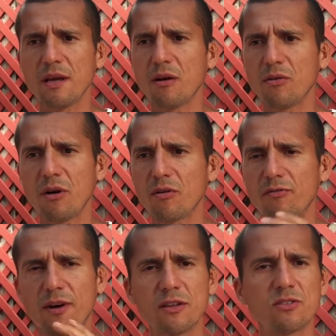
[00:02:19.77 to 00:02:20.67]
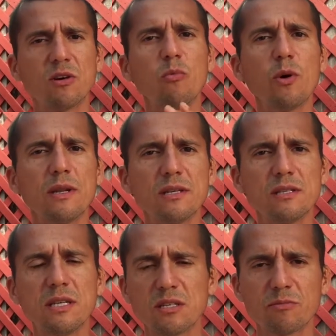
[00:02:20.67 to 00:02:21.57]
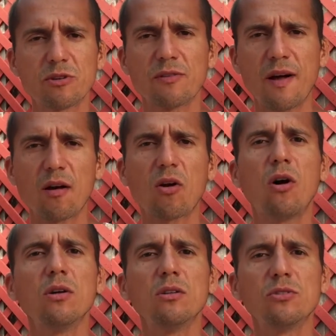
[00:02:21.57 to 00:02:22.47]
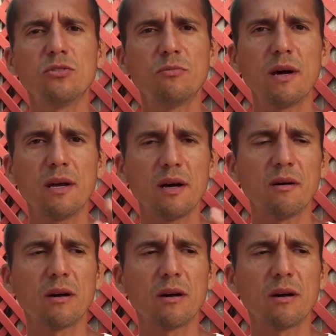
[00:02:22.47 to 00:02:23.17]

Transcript: I, would find some way to sneak some sort of alcohol into my uh,